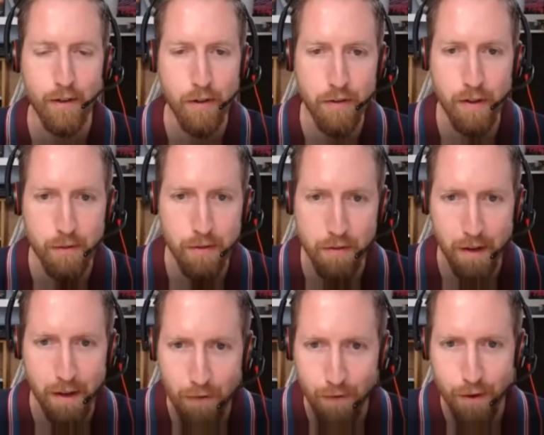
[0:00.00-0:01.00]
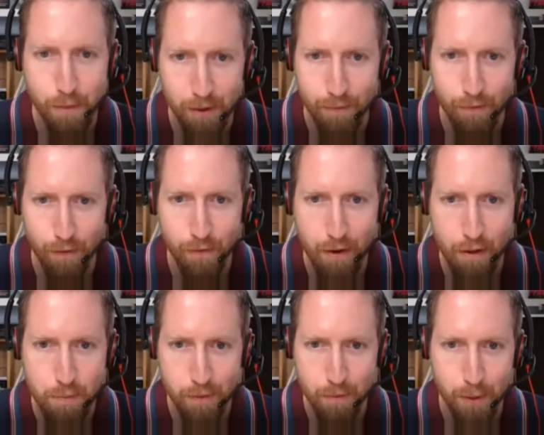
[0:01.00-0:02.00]
So something was designed very quickly for a very
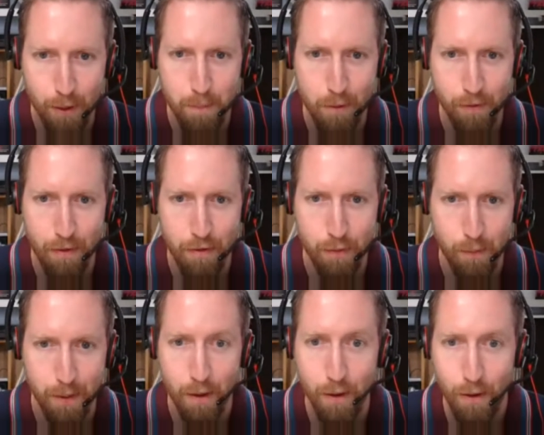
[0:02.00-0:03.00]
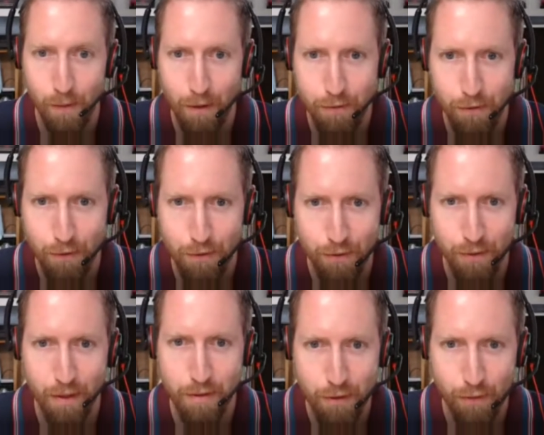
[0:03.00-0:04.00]
specific purpose, and then someone went, oh, let's use
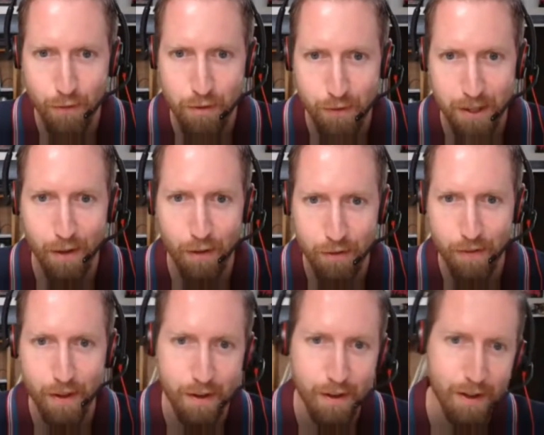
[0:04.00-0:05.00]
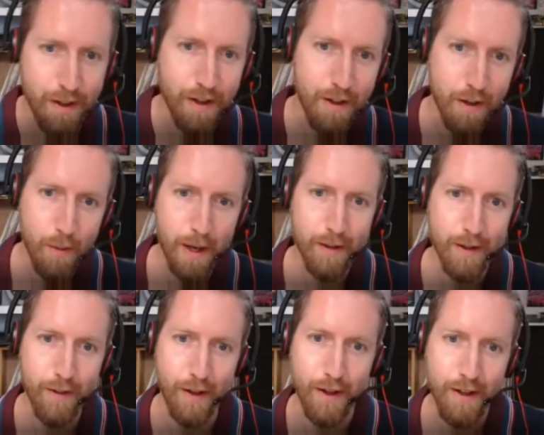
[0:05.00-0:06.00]
it for something else, and then
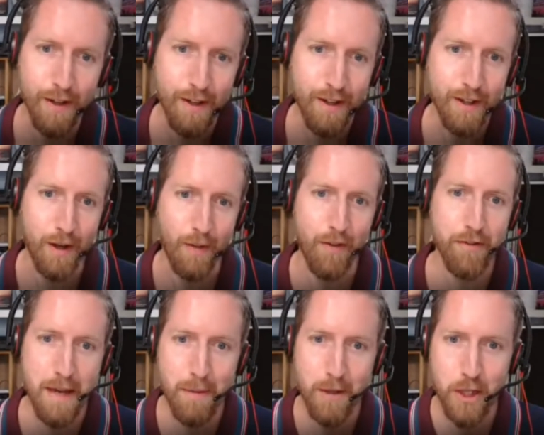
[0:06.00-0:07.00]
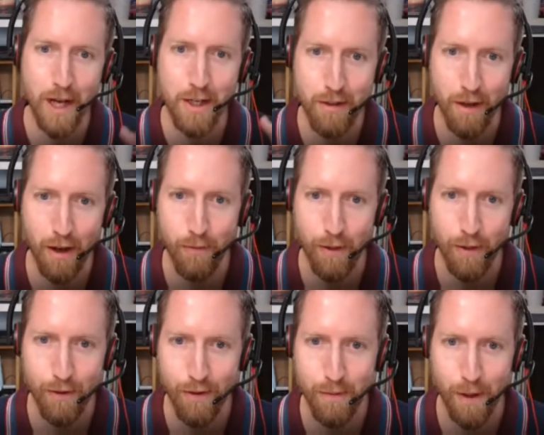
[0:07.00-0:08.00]
quickly the schema changes halfway
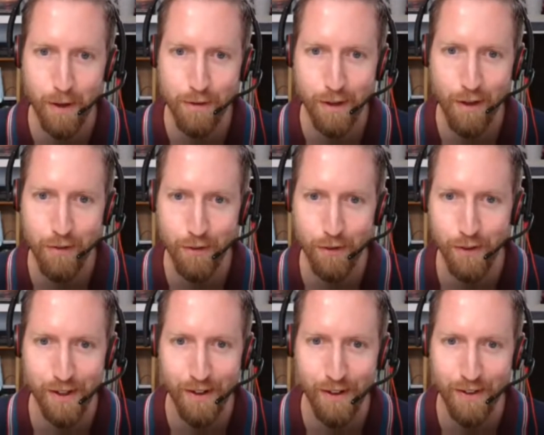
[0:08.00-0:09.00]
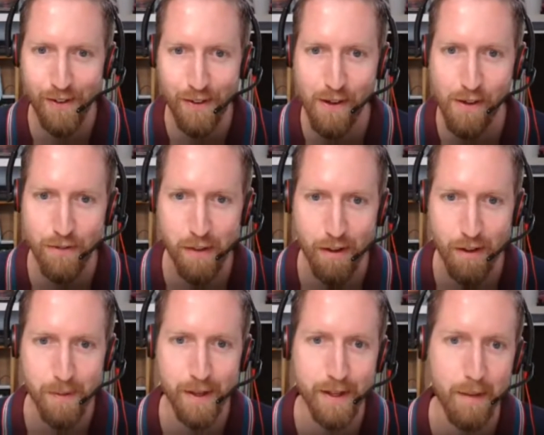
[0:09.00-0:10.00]
the process, or as data
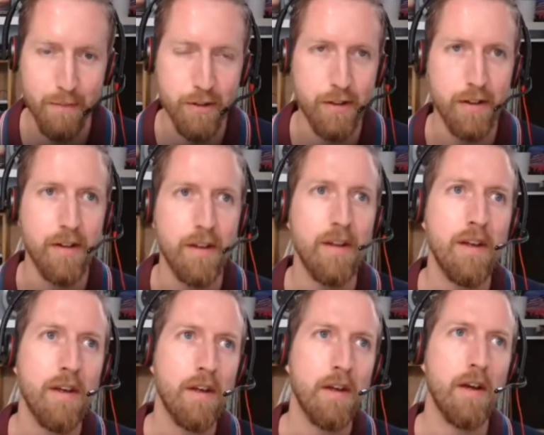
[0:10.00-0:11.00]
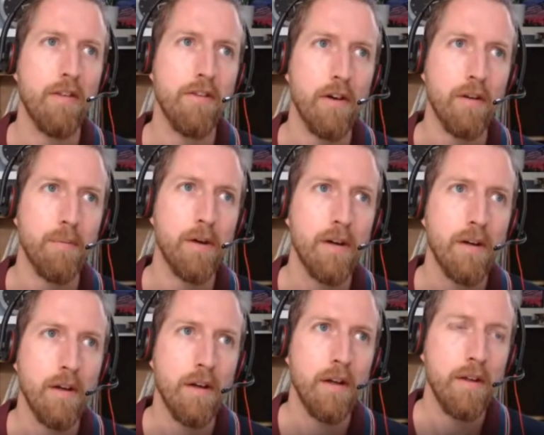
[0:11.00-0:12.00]
is being captured and so on. But
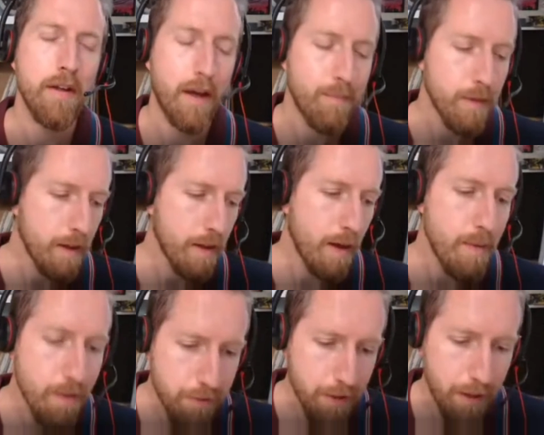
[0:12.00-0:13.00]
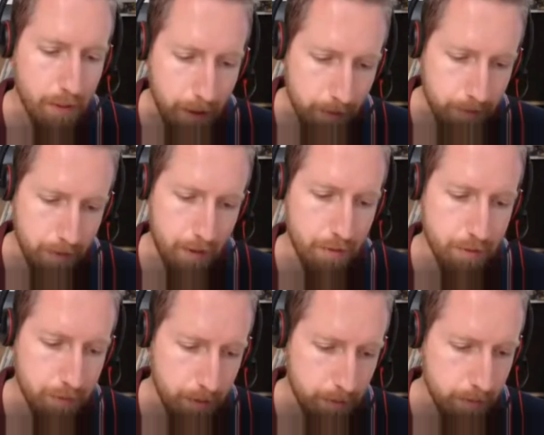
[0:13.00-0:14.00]
yeah, I mean, the other side of that, isn't it,
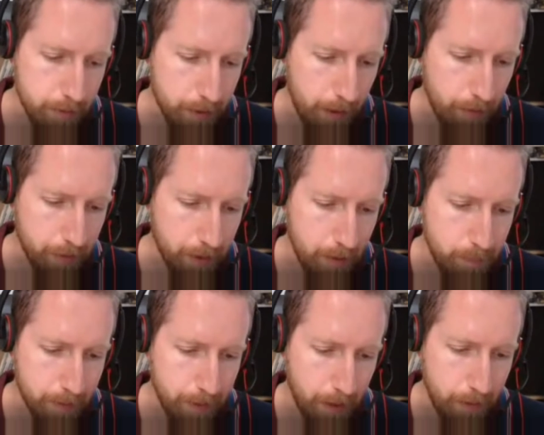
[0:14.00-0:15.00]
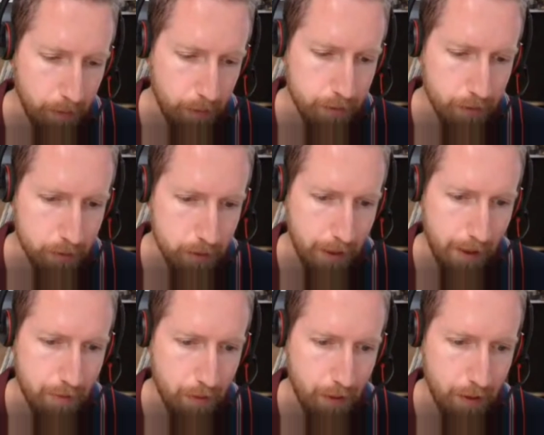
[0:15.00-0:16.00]
is as you get into kind of big data and unstructured
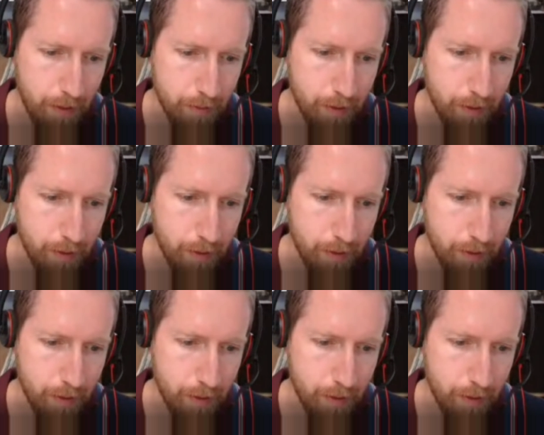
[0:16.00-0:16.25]
data, then